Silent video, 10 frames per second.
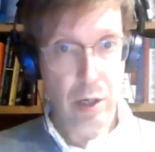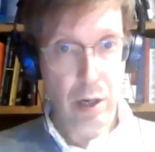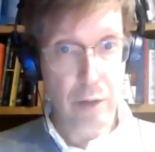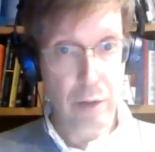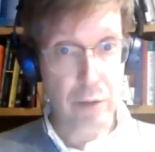
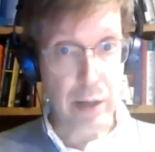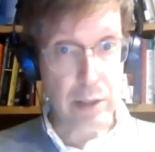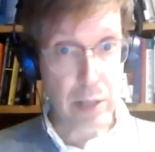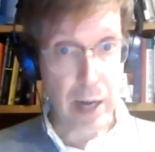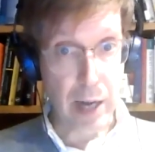of great
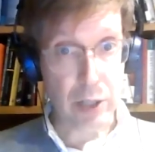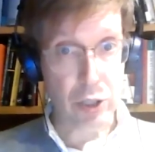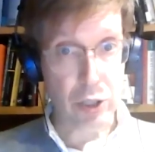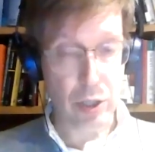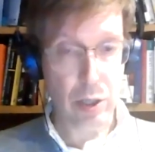
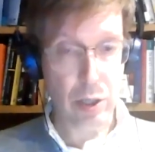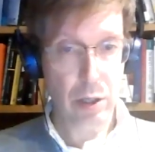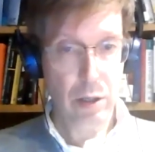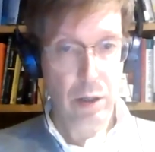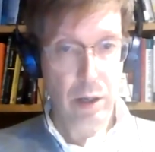texture
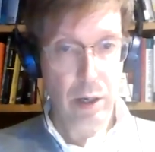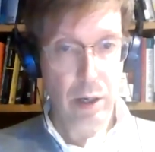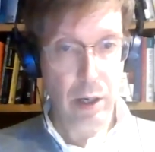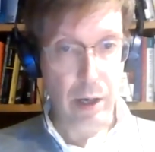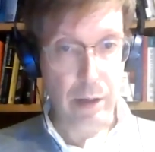
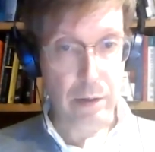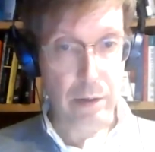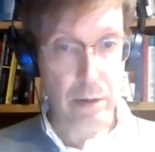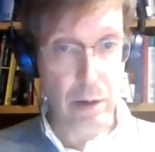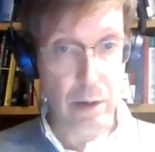and
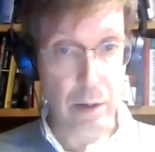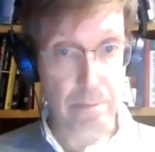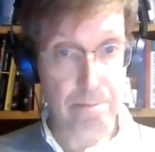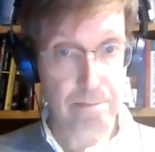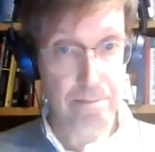uh,
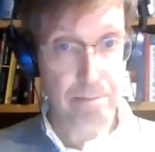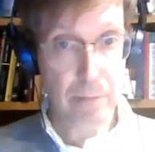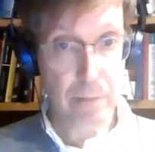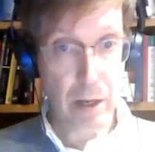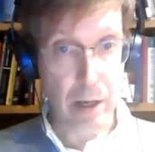
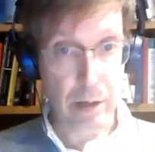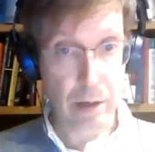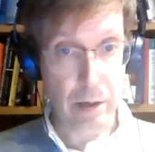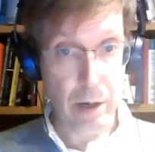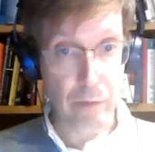and
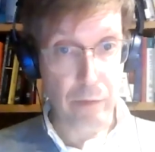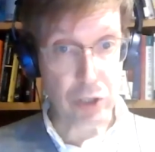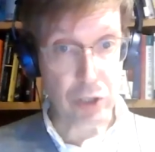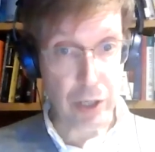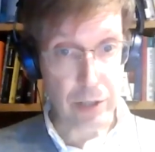and
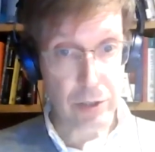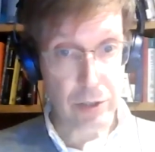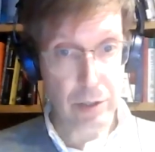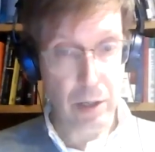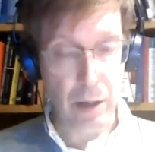
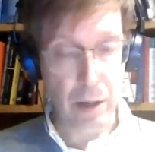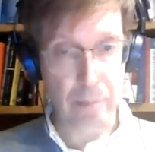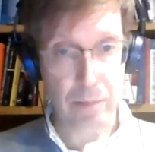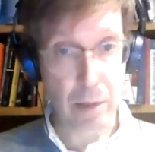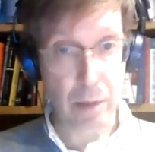richness
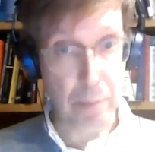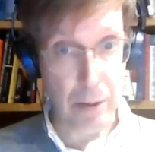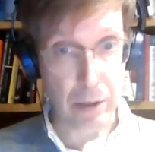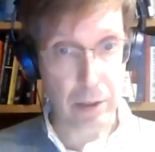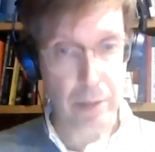um,
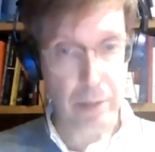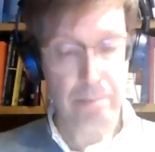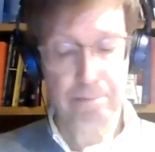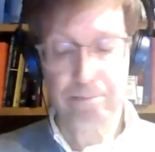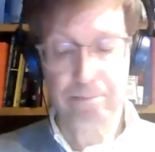empirically
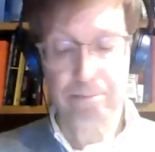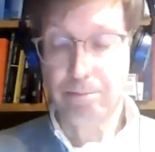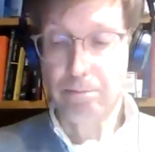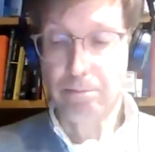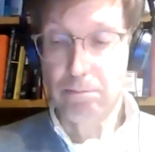
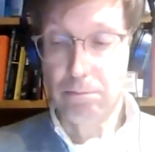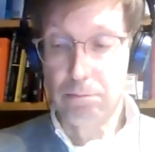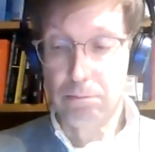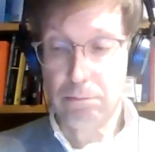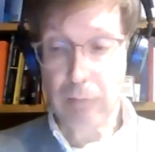
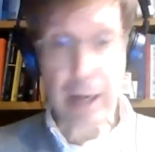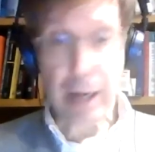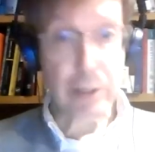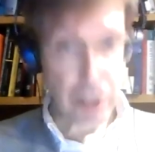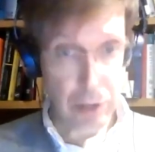that
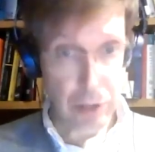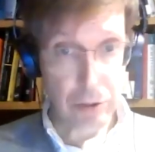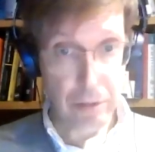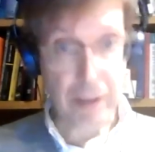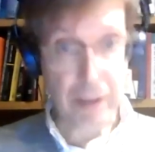is the
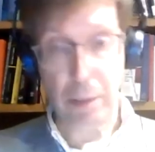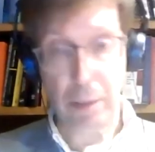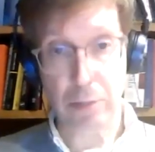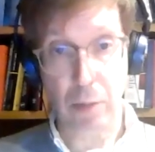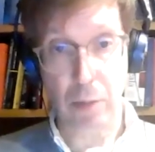use of
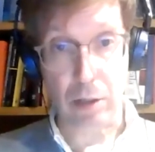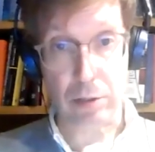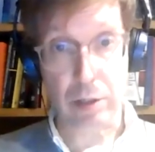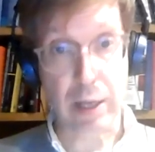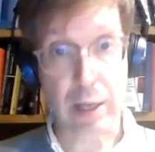agent-based
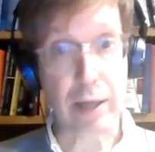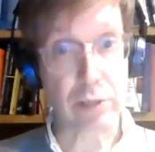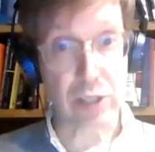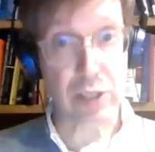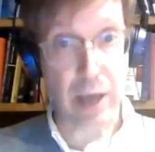models and they
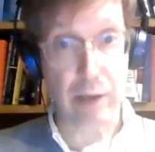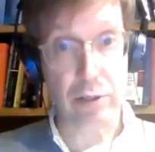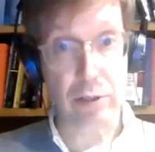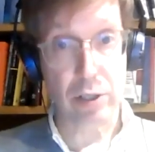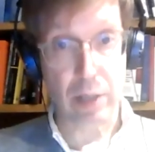can scale
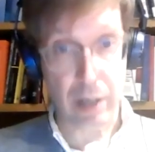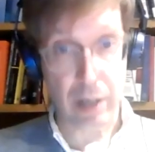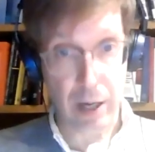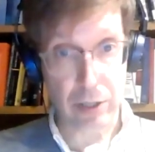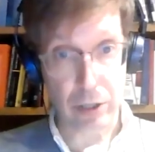to the
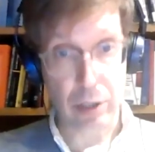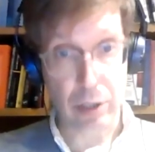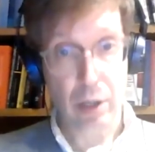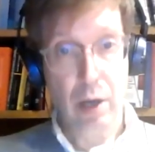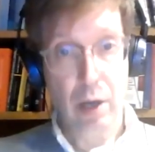occasion
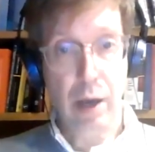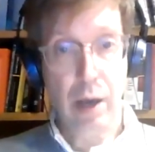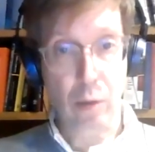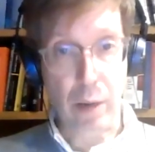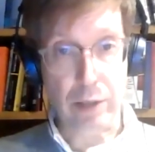
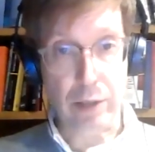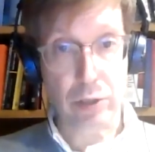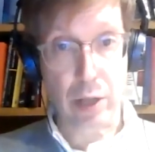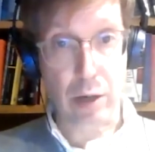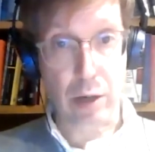in ways
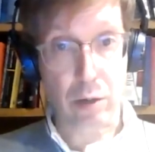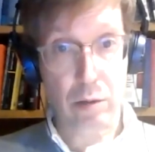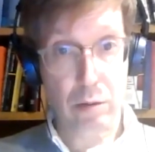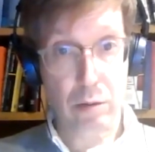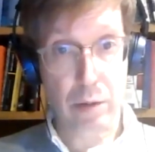that are
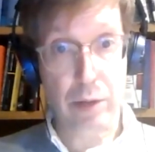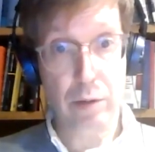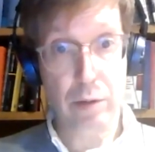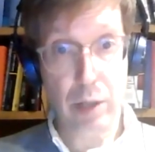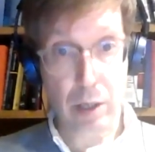quite
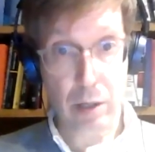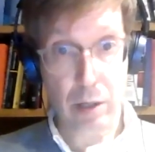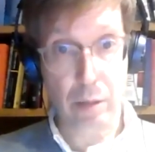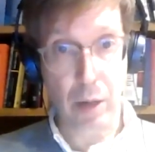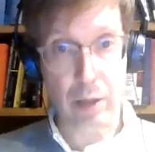unique in
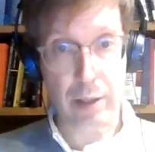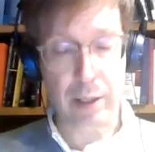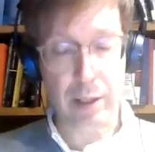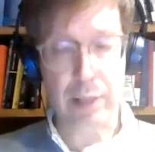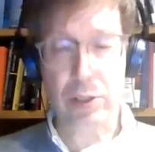the modeling
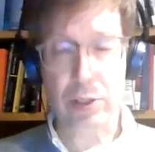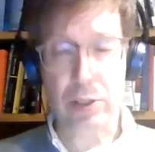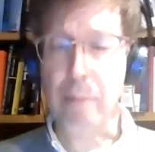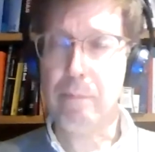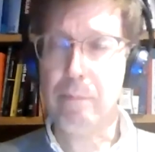landscape